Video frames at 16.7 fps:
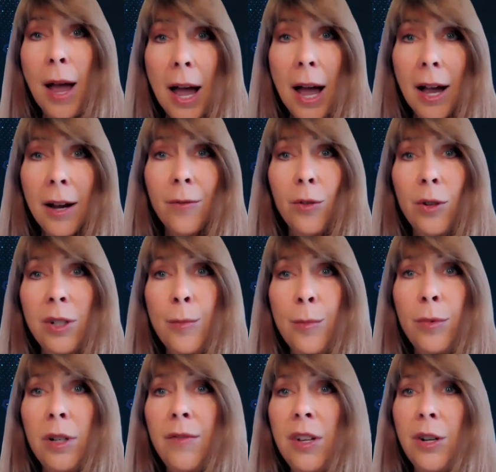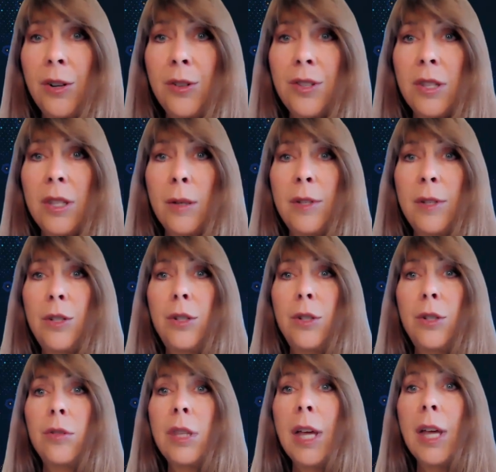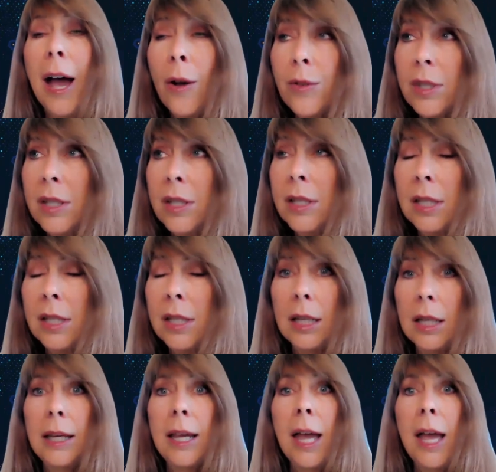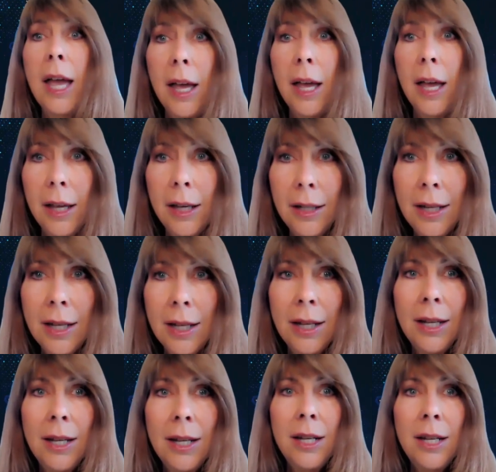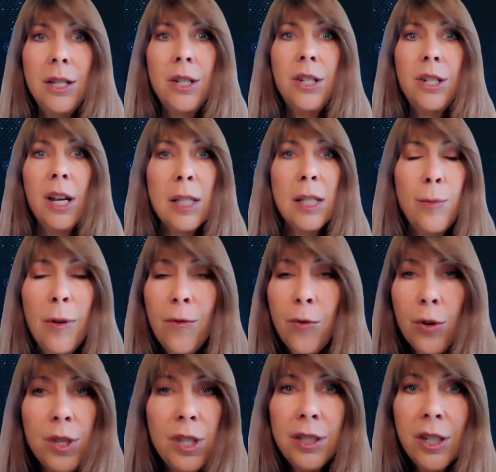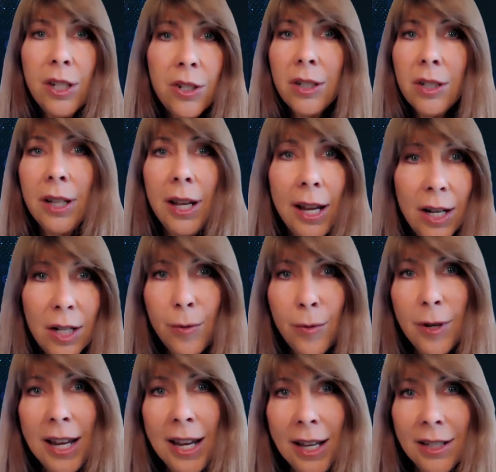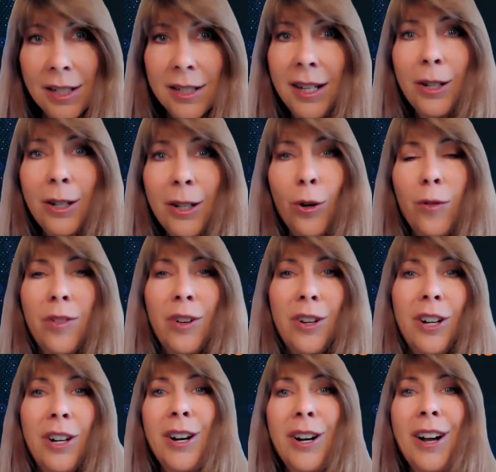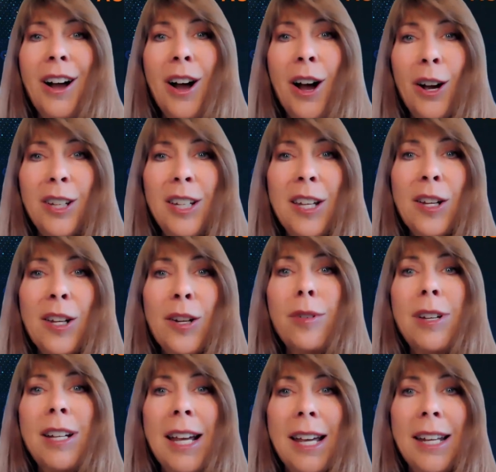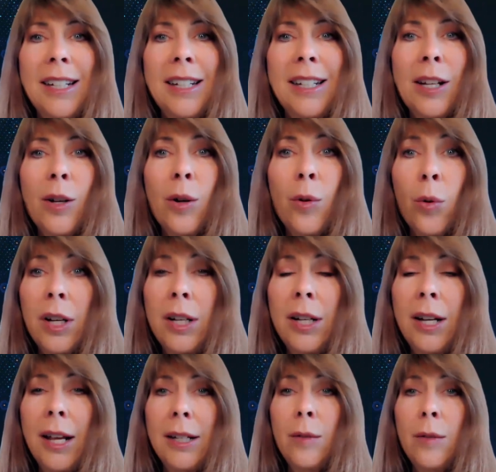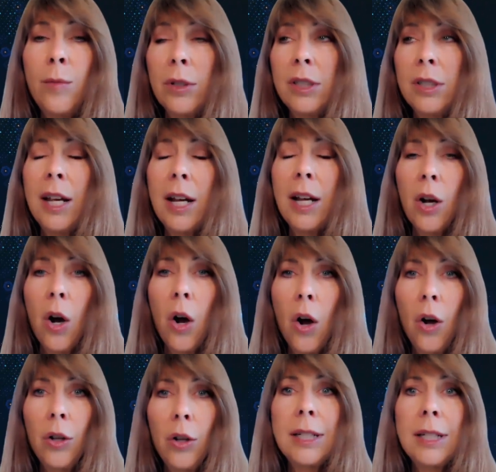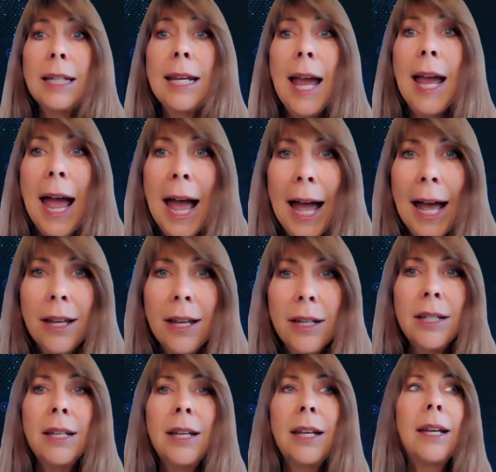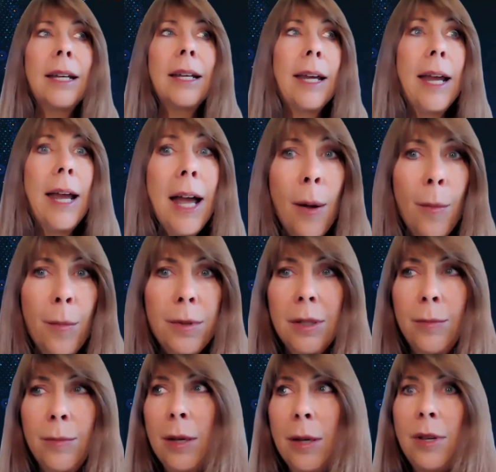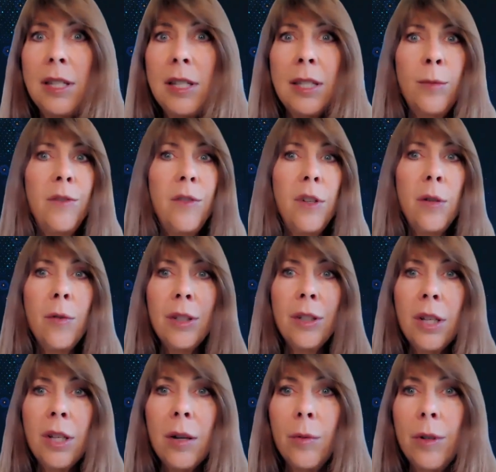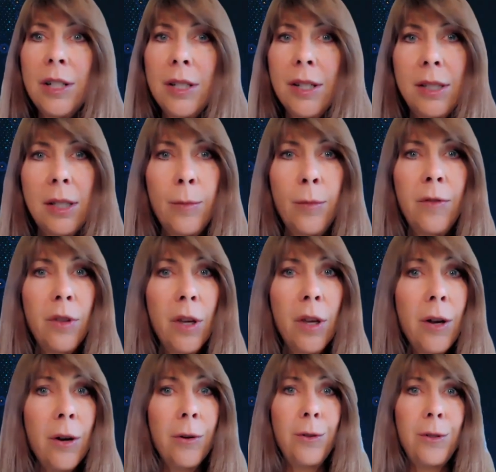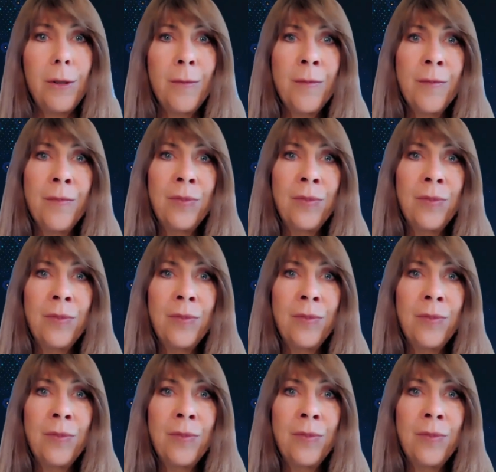back. For a number of years in the mid-2000s, again, just before the digital age began to take over, Auggie created and coordinated what they called CAD camps. And maybe some of you out there went to some of those.